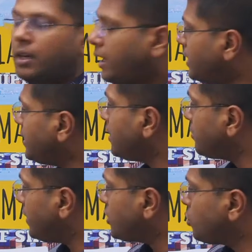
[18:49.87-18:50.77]
Another
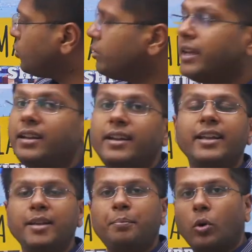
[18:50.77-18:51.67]
issue in
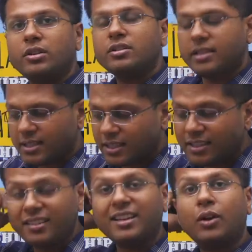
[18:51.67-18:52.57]
Indian ports is the
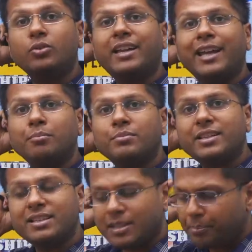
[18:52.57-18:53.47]
turnaround time.
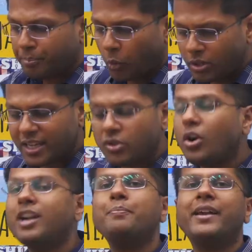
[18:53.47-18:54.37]
Since the ports are
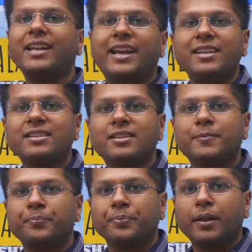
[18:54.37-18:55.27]
not mechanized,
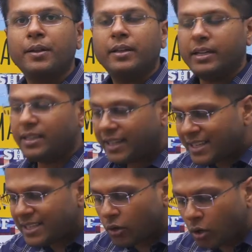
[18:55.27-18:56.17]
it
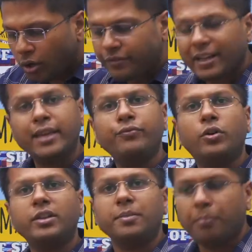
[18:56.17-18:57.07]
takes a lot of time
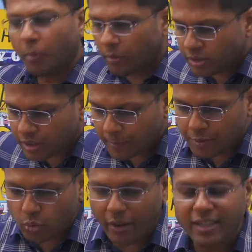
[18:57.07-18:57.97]
for the
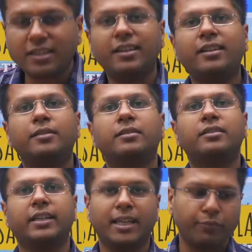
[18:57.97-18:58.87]
ships to enter.
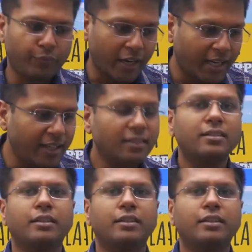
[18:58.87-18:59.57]
They keep waiting.